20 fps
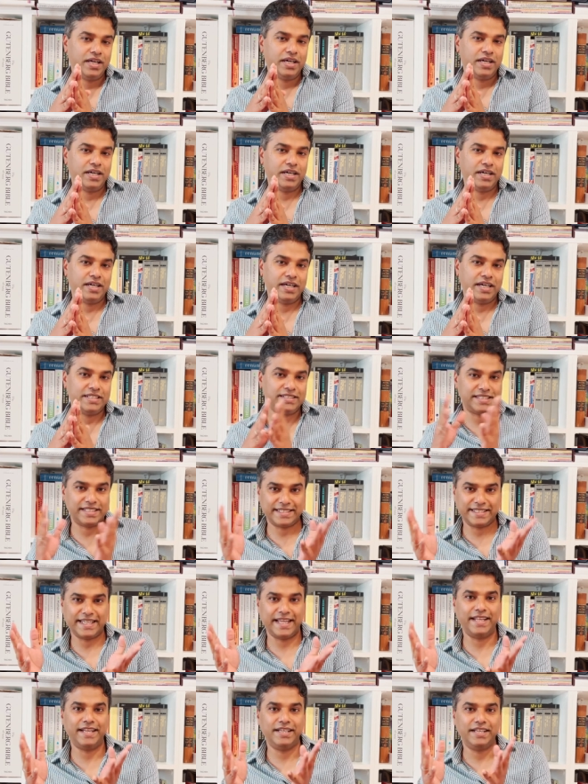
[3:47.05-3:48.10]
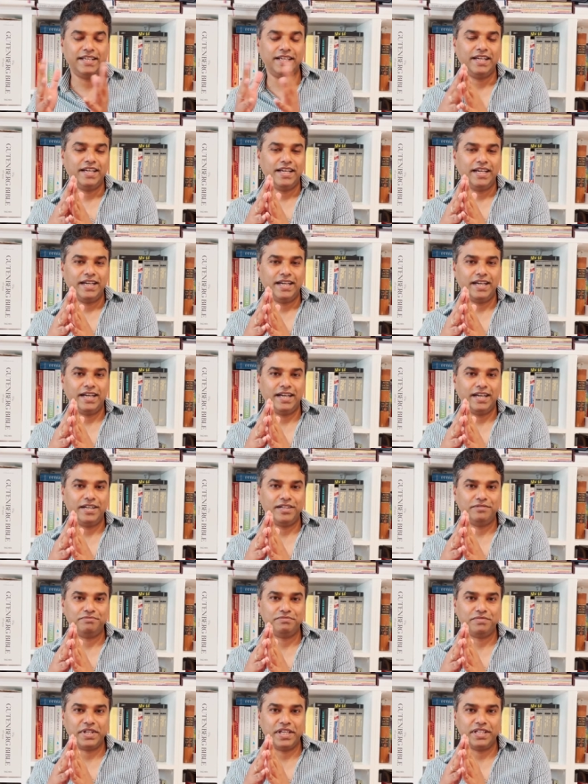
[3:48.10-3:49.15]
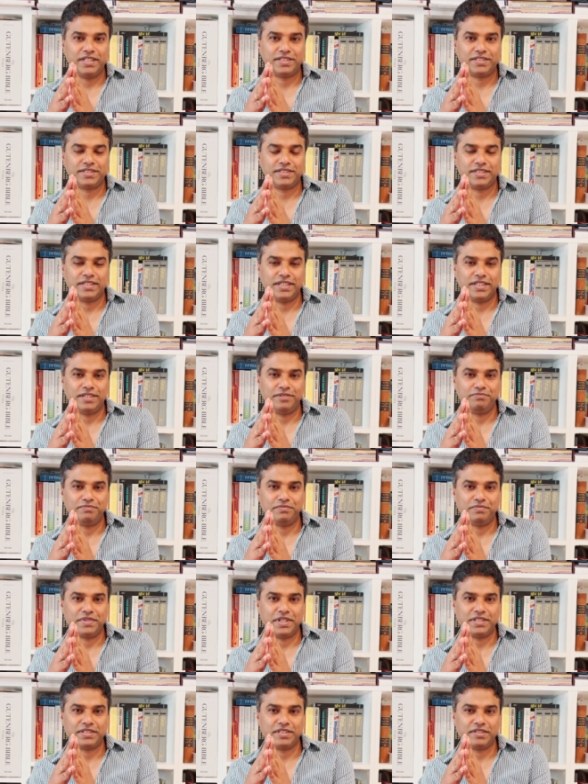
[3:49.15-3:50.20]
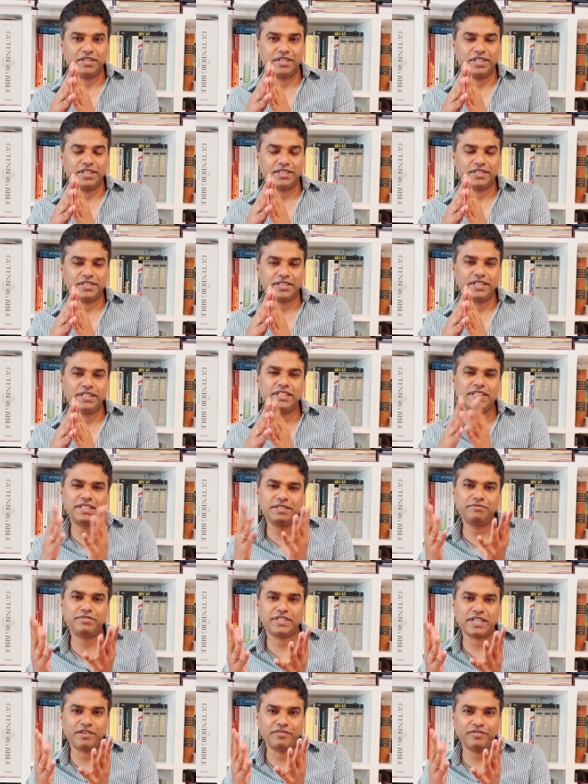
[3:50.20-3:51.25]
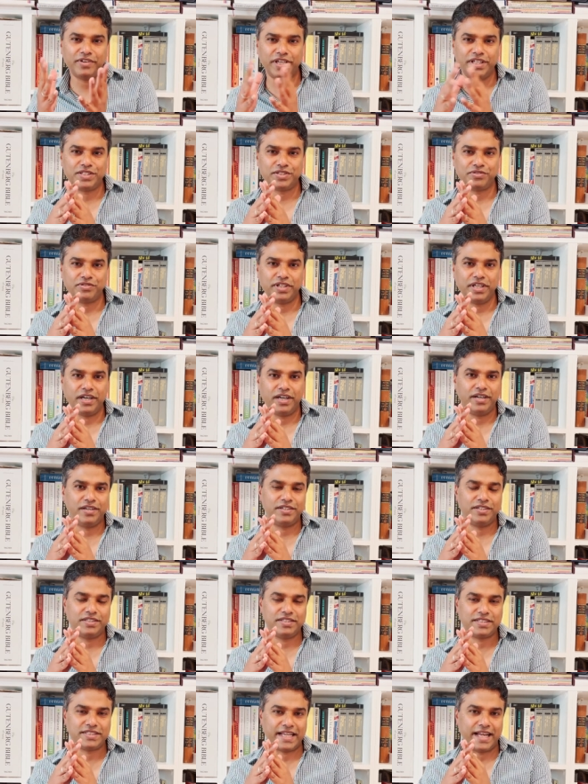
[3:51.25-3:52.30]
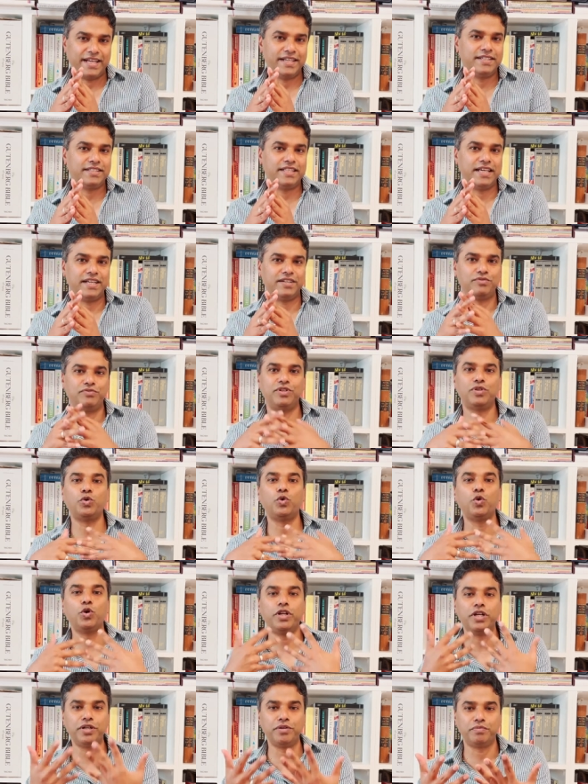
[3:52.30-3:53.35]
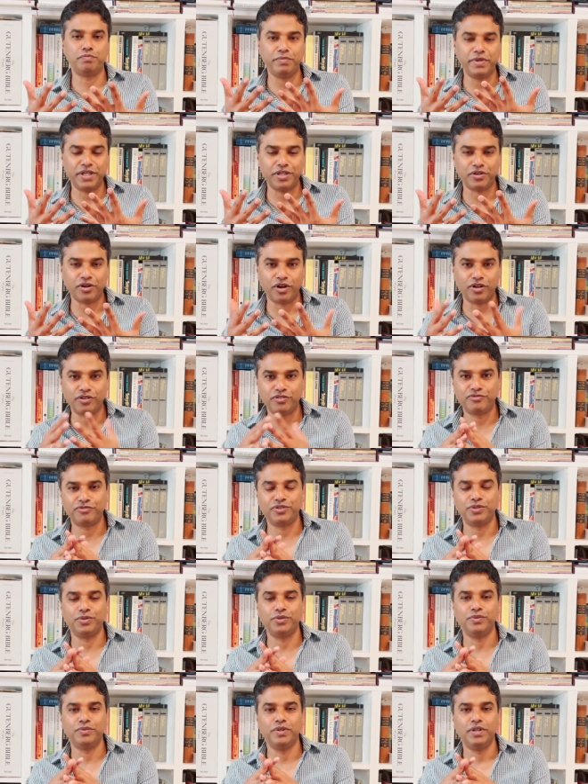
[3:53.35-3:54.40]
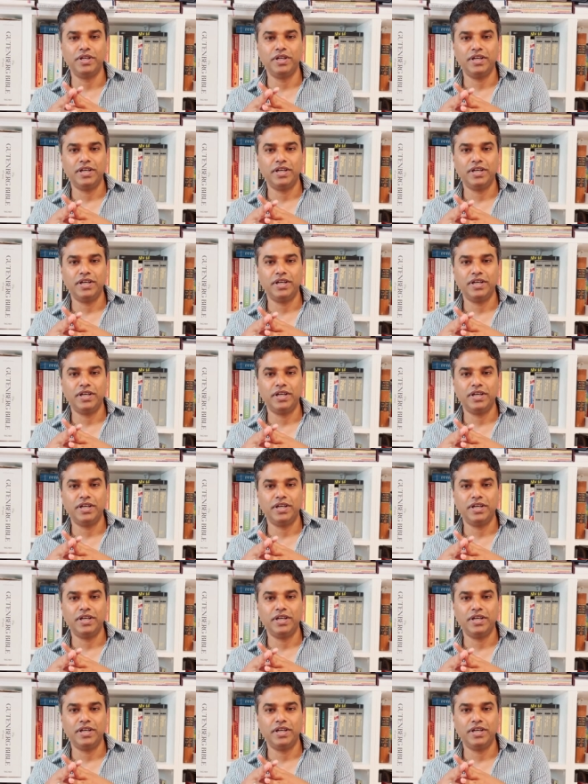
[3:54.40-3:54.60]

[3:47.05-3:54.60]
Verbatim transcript: Uh, as I said, um, it's um, it's a it's in, in some ways we are sad that we couldn't meet all of you